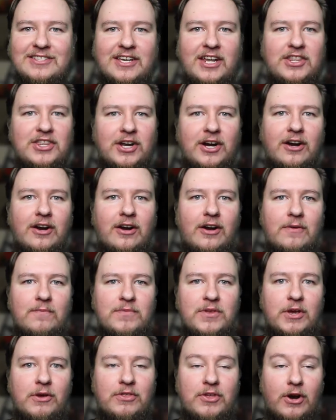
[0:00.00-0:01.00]
said, there
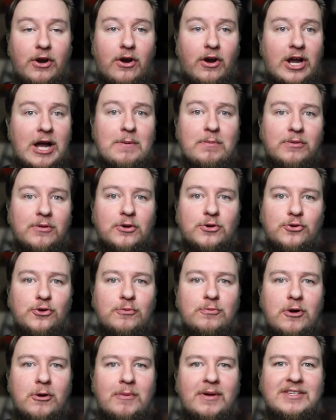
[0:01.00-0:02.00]
are a couple of cool
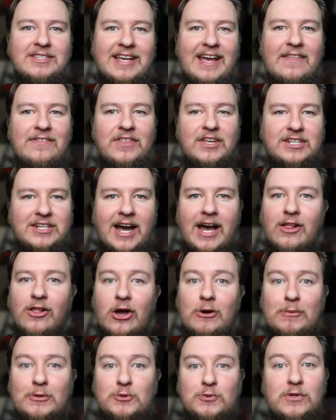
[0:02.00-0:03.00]
moments, and the
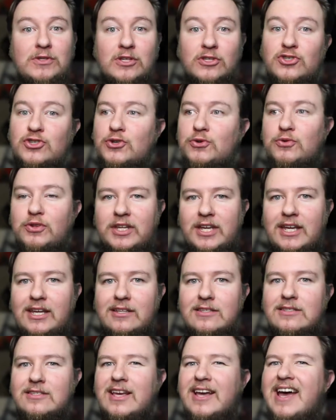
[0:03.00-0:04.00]
dialogue between the two
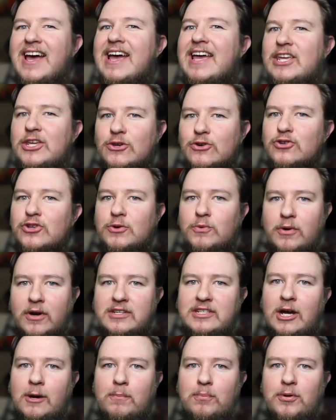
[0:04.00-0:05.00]
leads usually
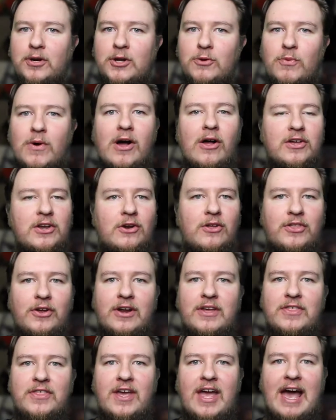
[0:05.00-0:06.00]
works out pretty well.
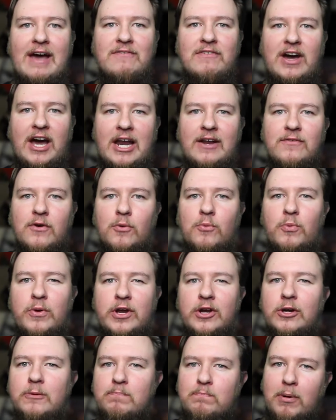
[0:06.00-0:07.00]
They have kind of a
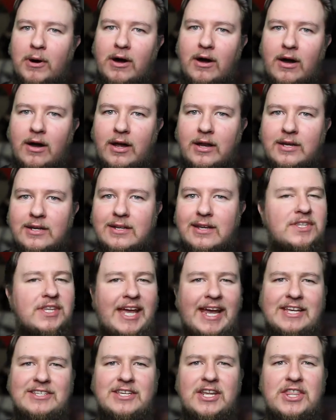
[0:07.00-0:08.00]
weird bond.
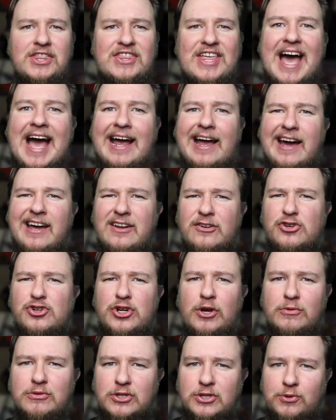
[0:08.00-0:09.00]
Like I said, that kind of
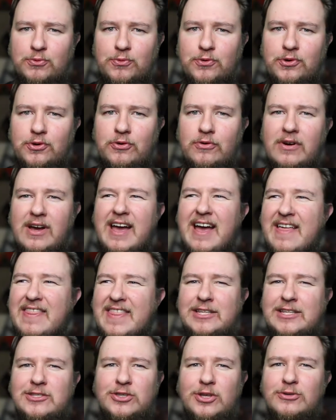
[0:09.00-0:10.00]
shows through.
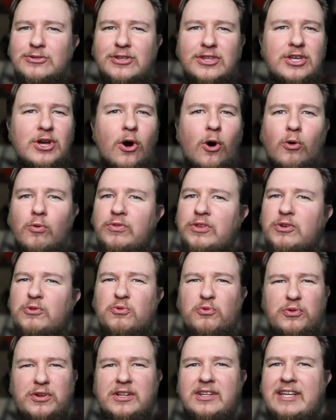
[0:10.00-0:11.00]
Those are the only
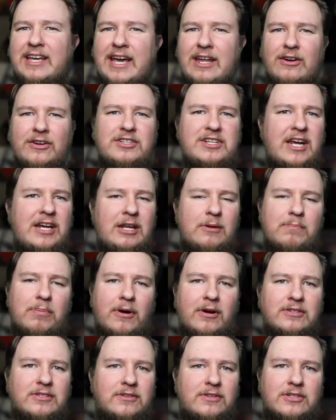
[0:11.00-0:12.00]
really entertaining
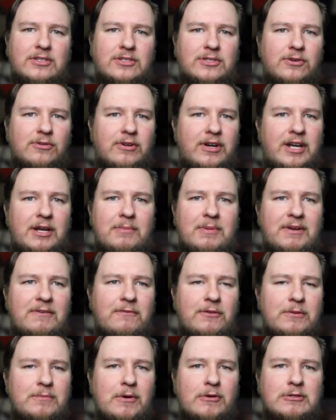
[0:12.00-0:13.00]
parts of the story. I mean,
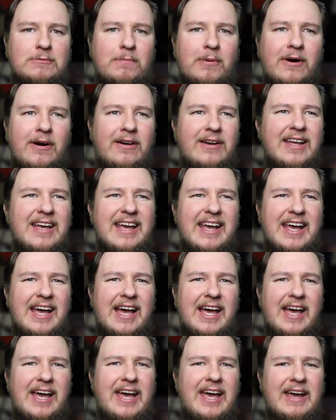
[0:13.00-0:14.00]
for the most part,
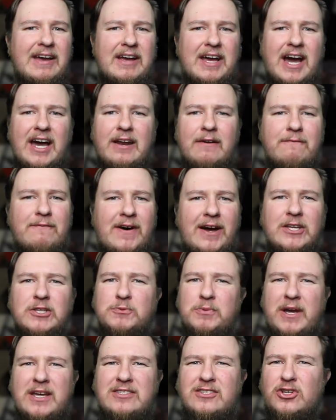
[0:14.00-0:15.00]
it kind of
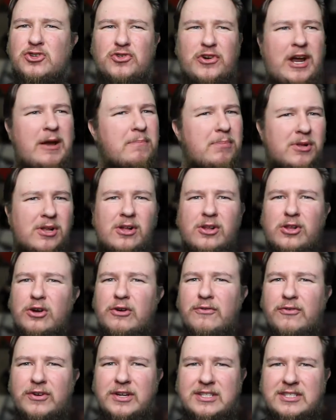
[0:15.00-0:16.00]
finds ways to trample all
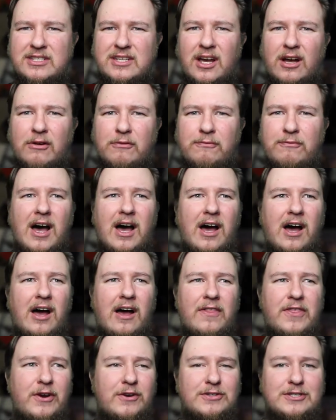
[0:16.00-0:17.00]
over itself.
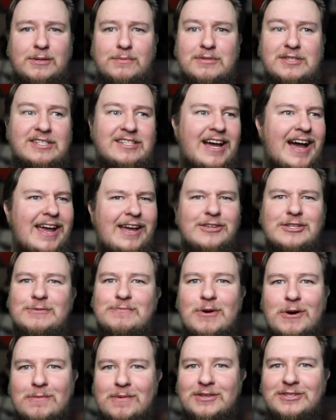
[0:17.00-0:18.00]
There are some science
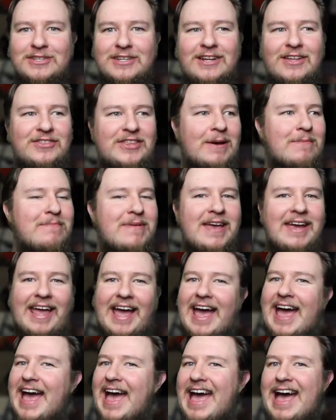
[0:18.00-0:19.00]
moments in it that make
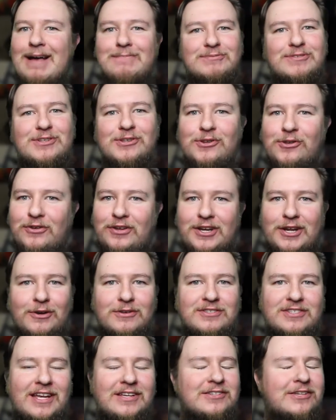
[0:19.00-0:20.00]
absolutely no
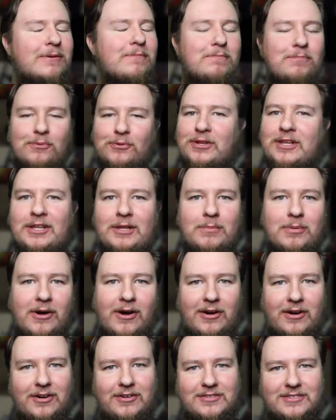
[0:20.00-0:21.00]
sense, completely
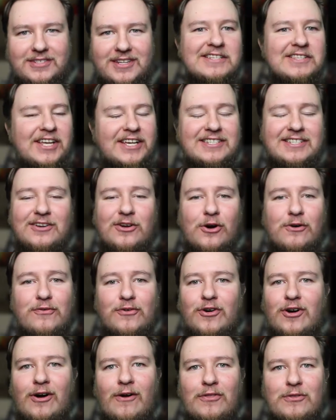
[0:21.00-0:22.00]
bonkers. Like I said,
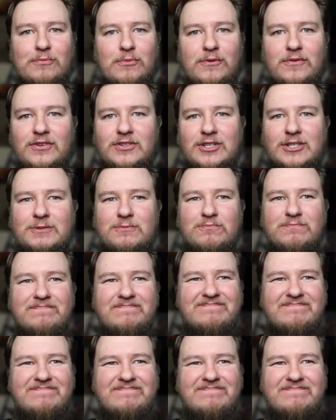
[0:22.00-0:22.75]
overall, the movie just